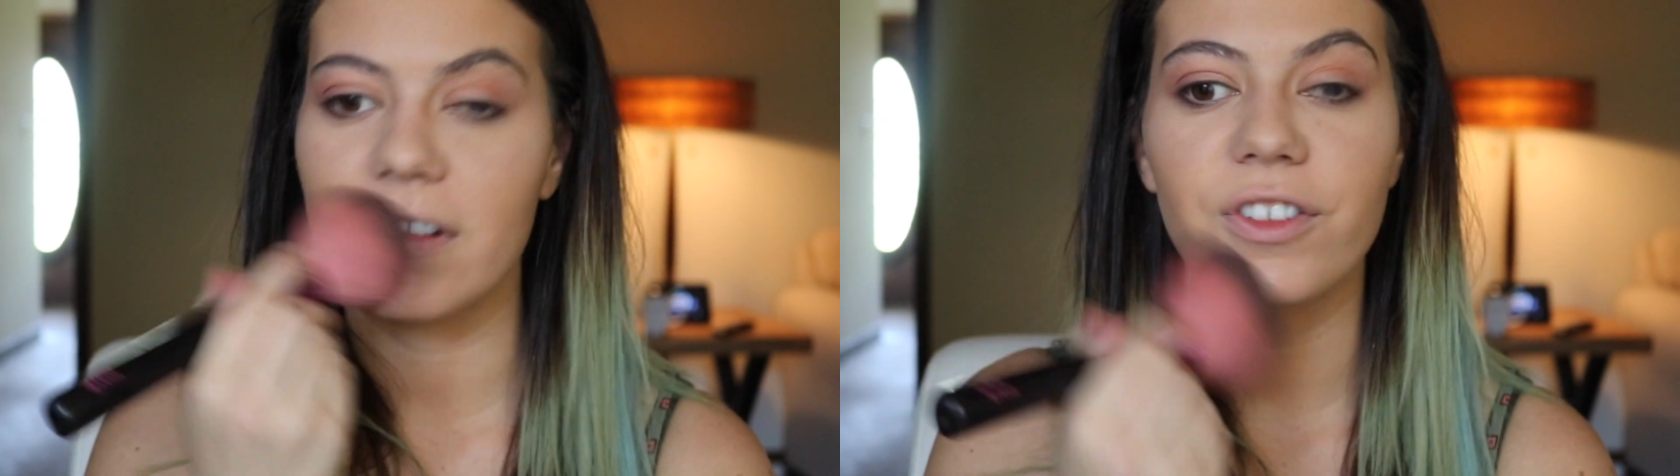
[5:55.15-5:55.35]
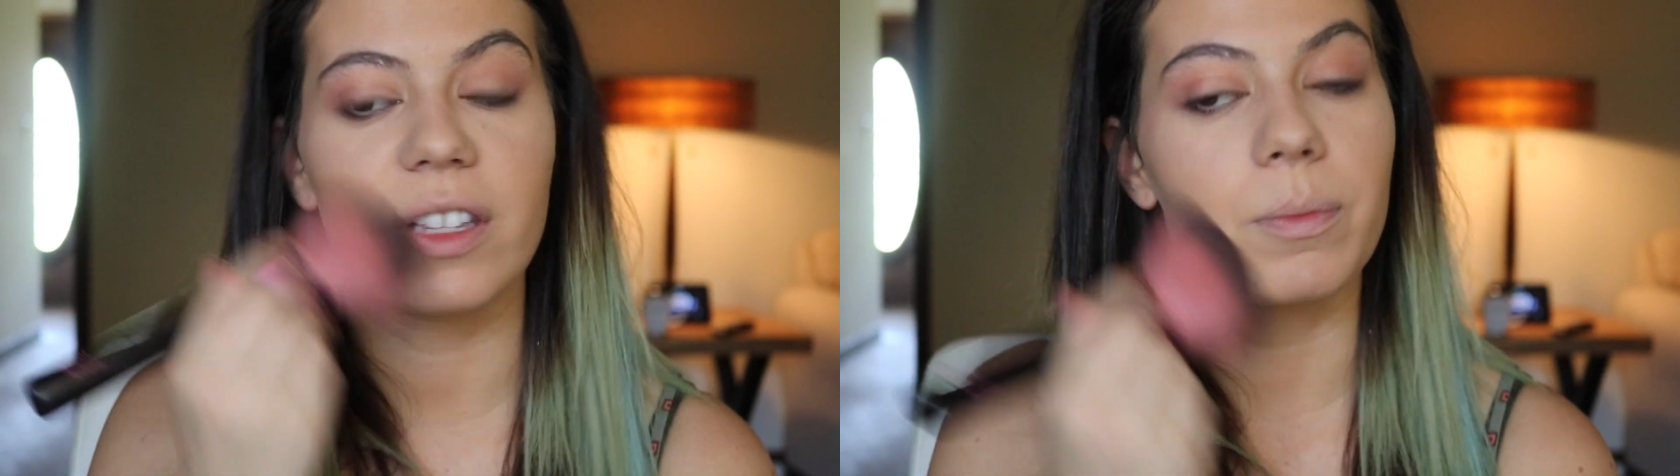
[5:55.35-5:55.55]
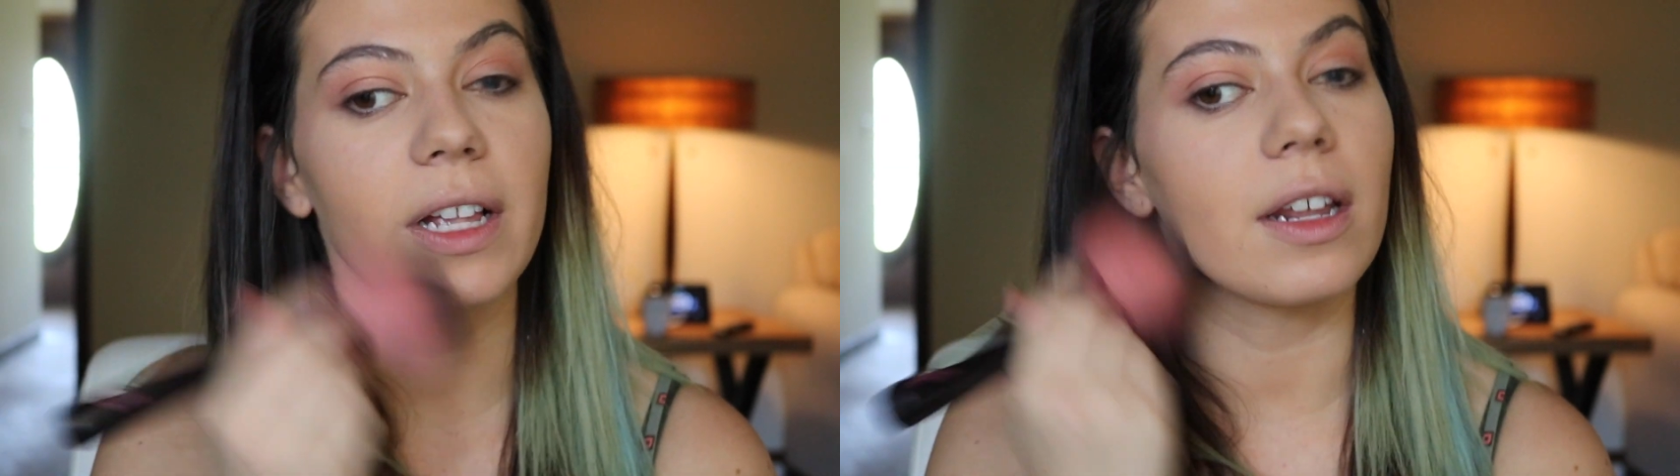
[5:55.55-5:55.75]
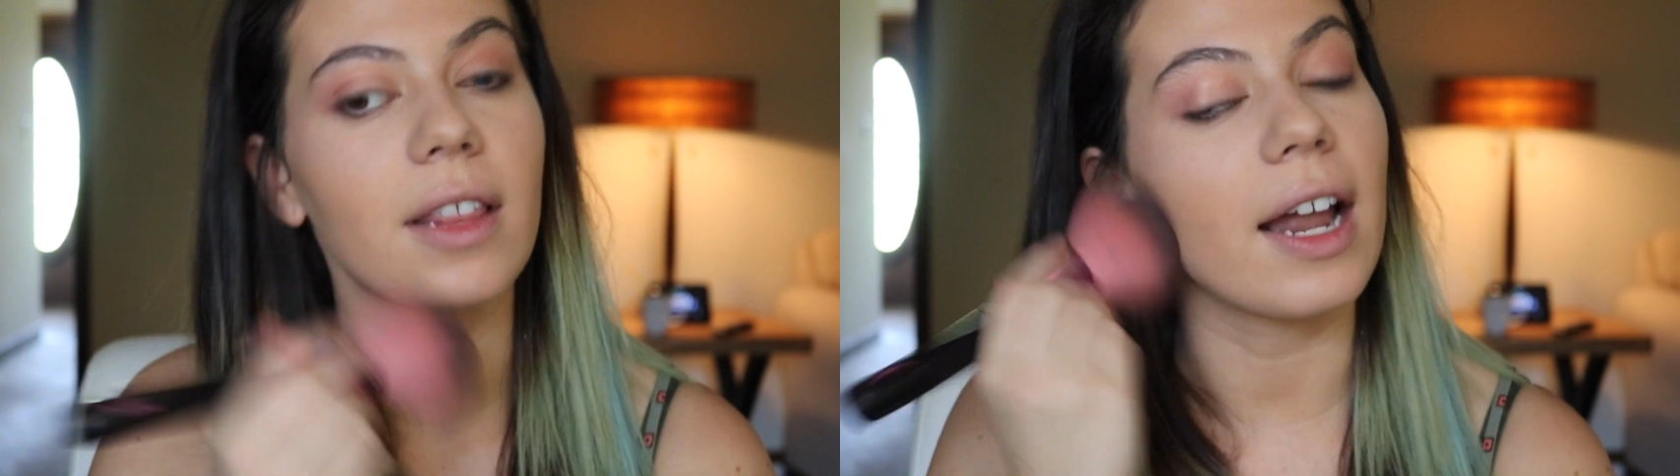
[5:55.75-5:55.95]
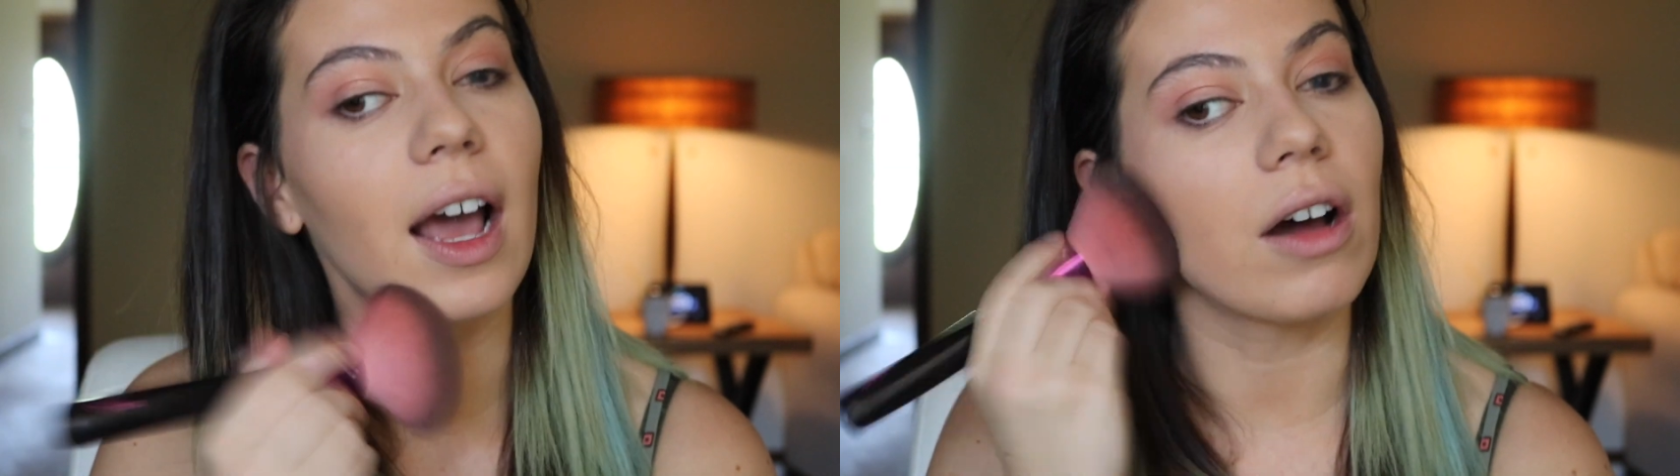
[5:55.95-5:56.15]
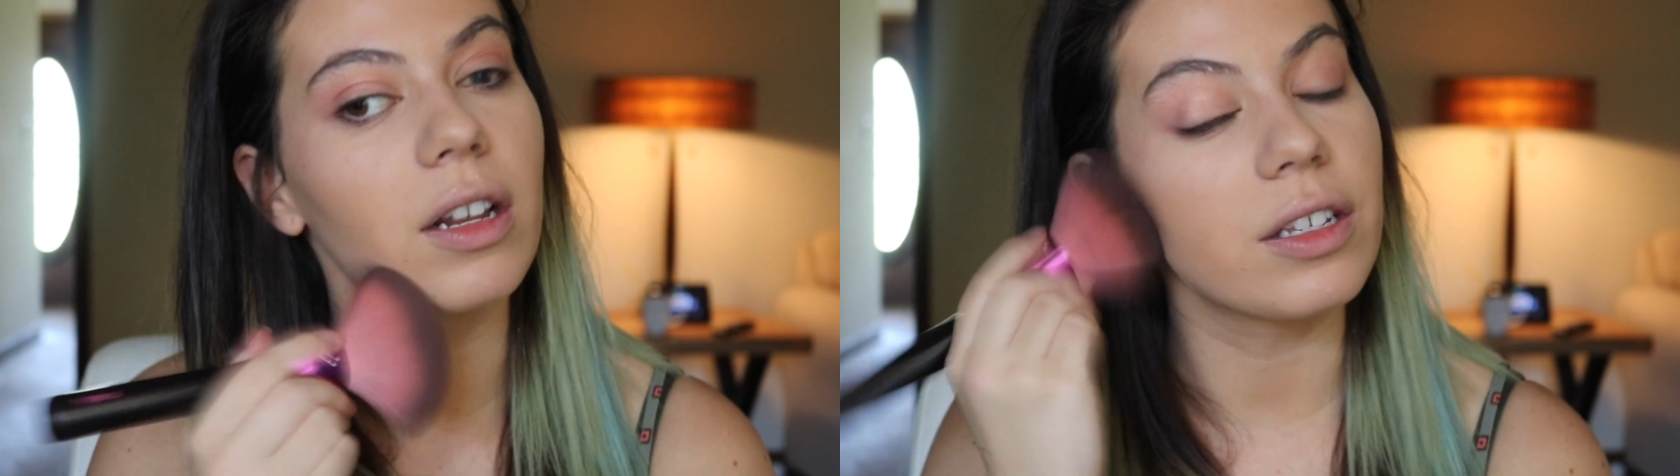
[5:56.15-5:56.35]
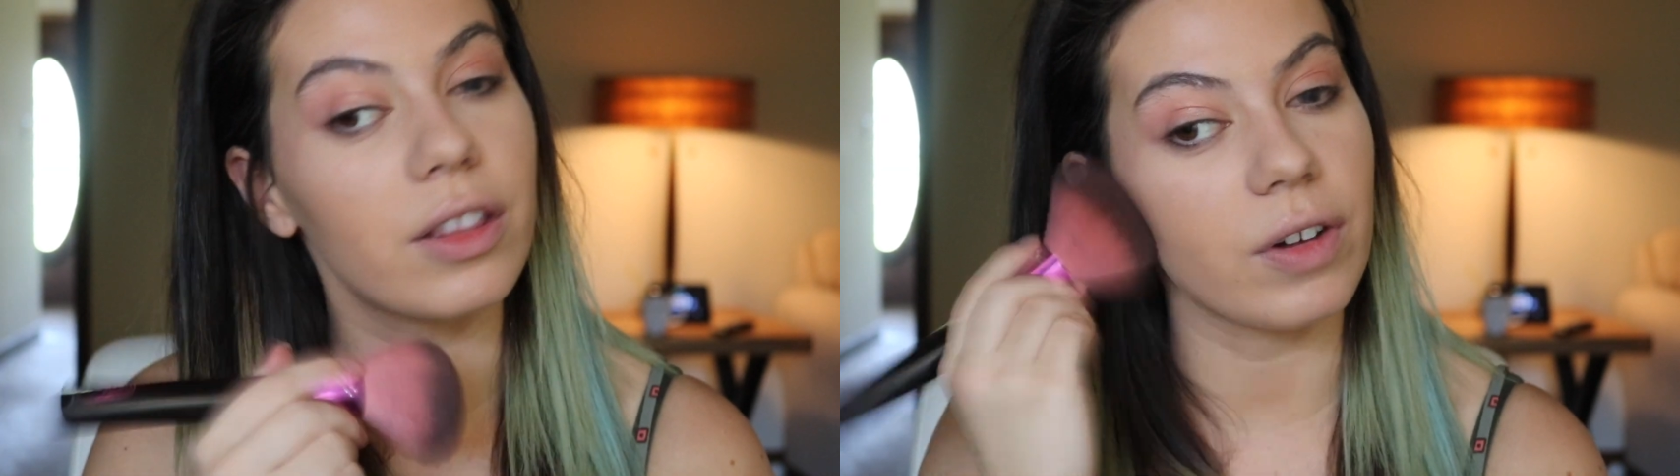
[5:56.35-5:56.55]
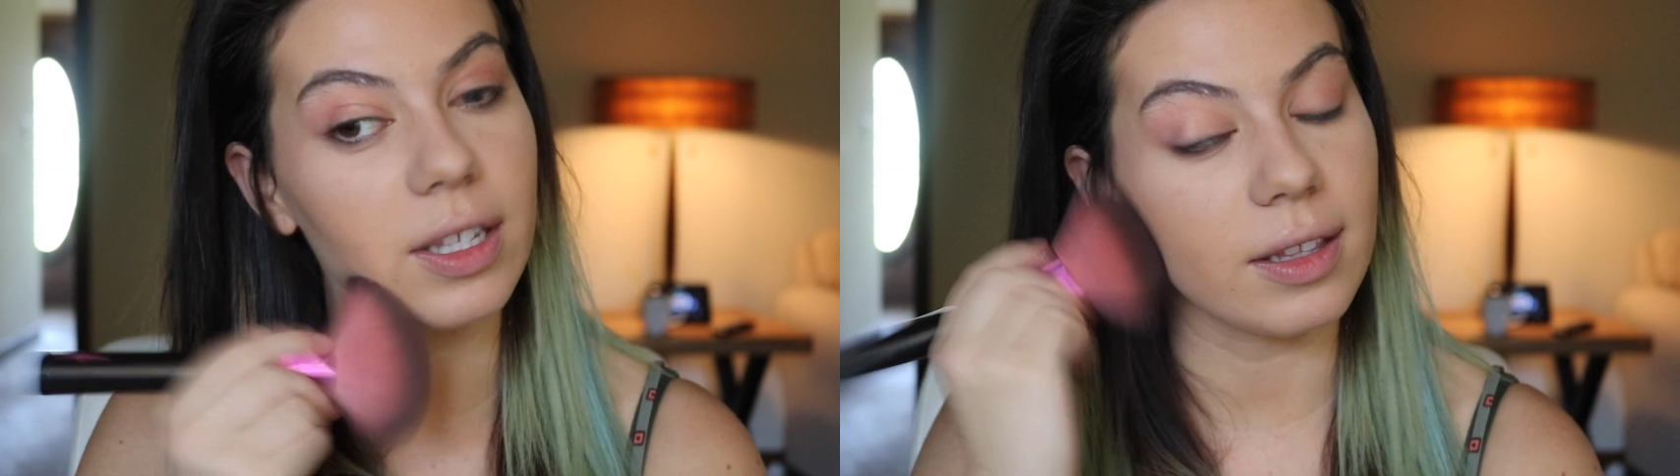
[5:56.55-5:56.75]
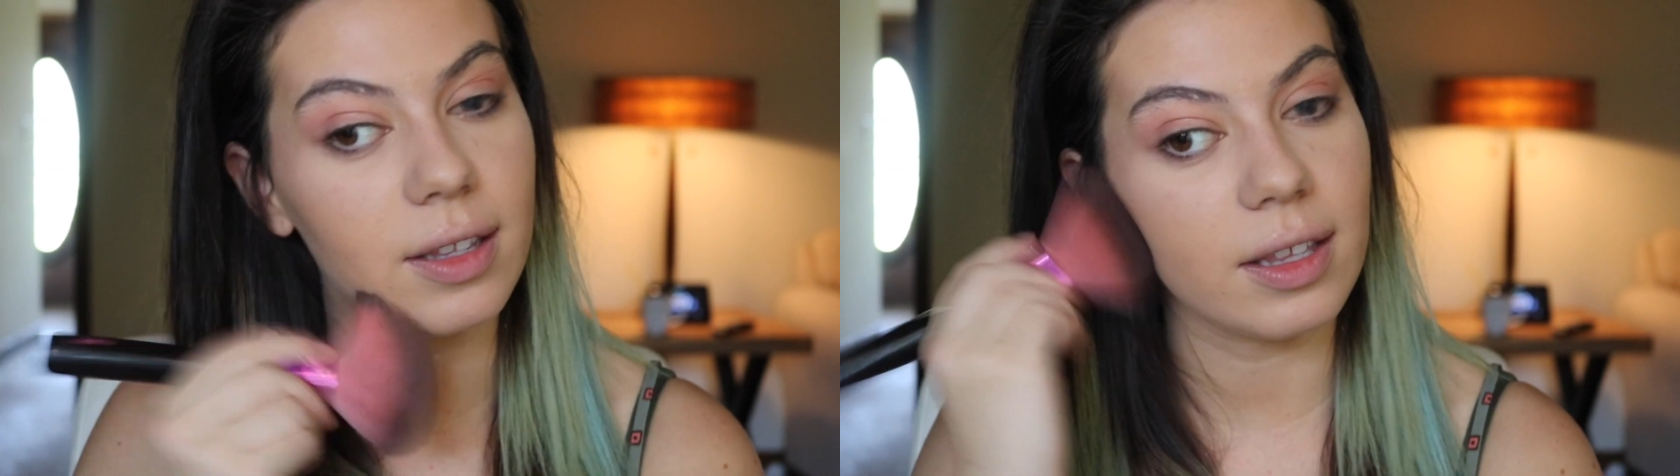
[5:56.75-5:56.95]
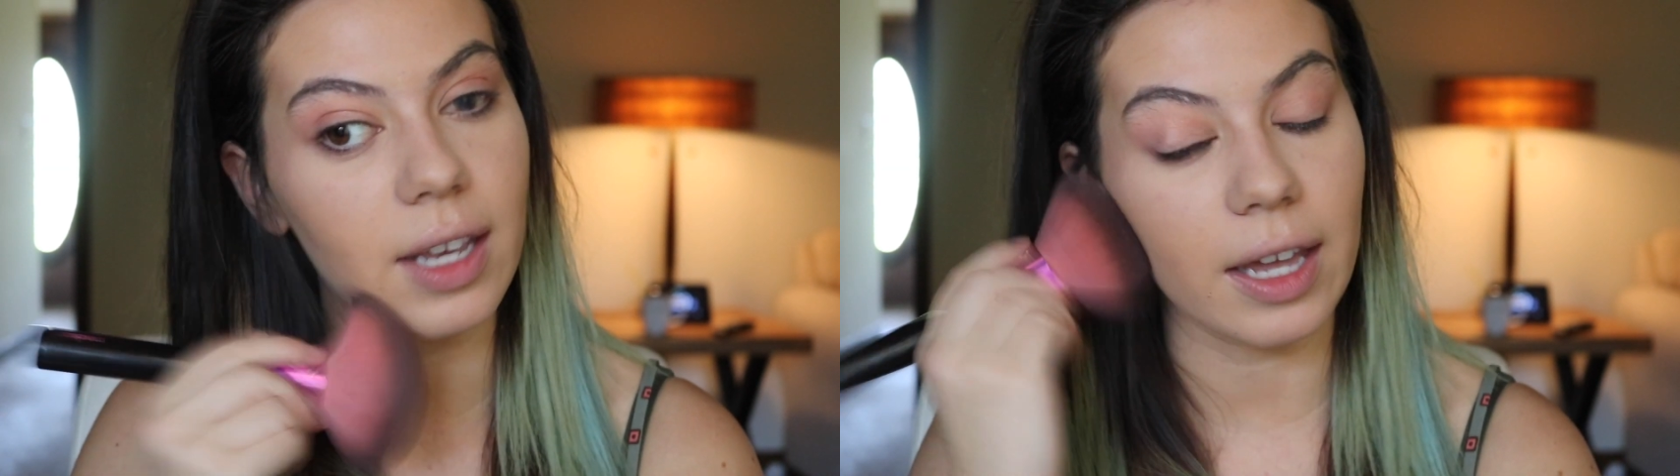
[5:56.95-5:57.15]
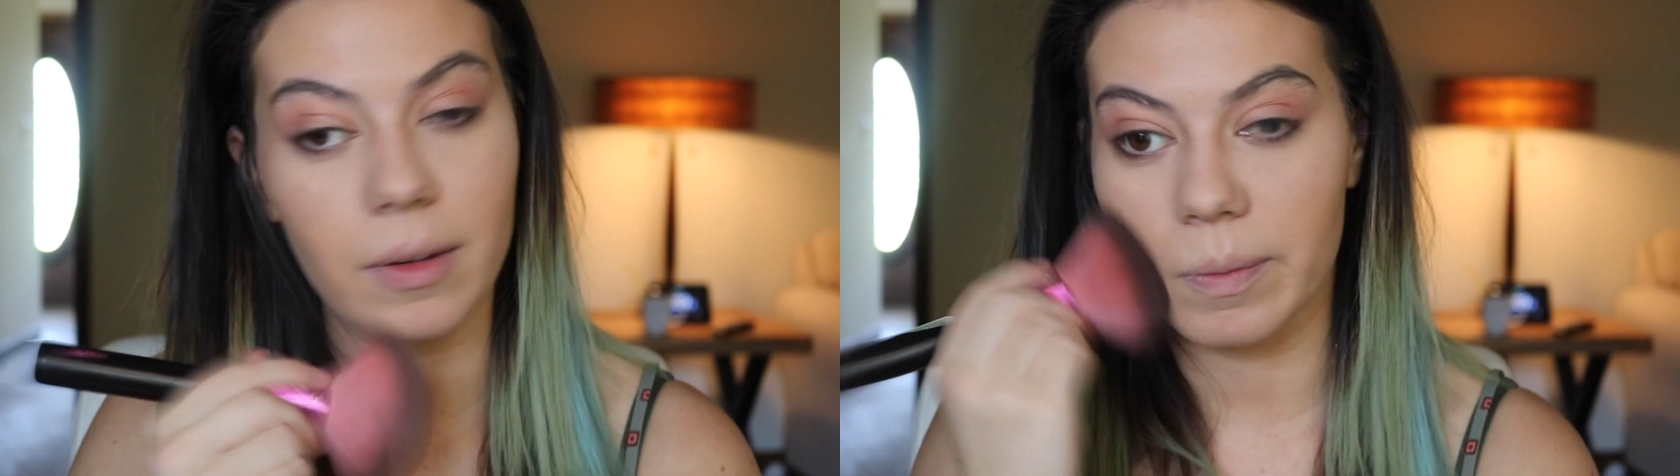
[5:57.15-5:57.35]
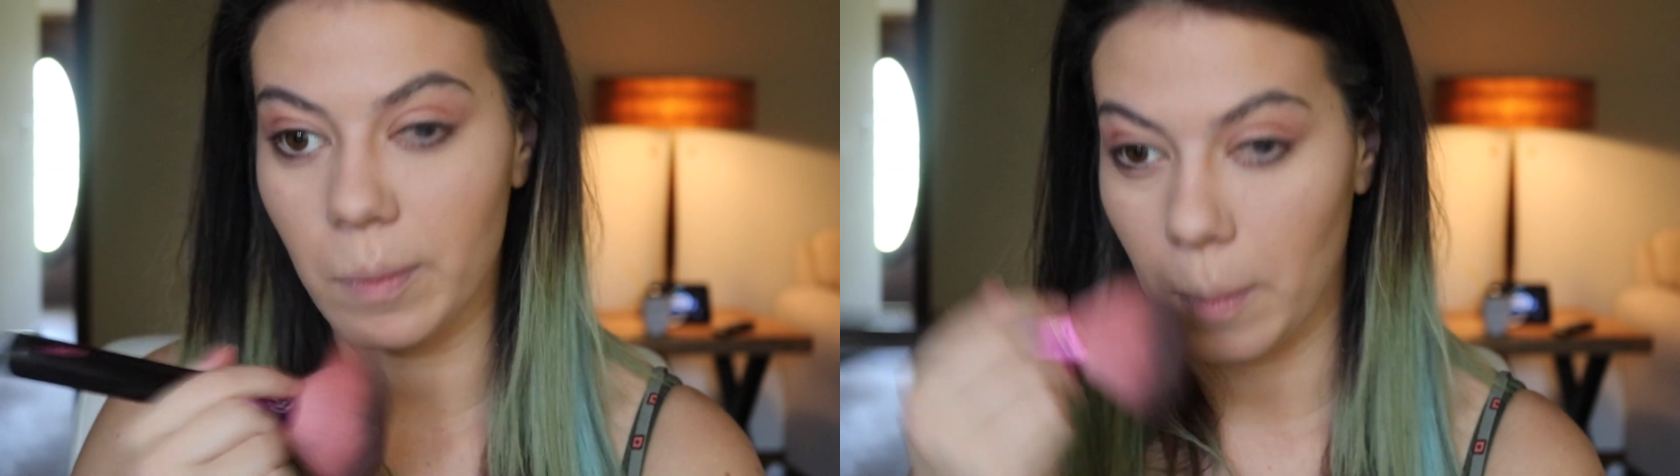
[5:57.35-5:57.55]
and just blending that out into the rest of the skin.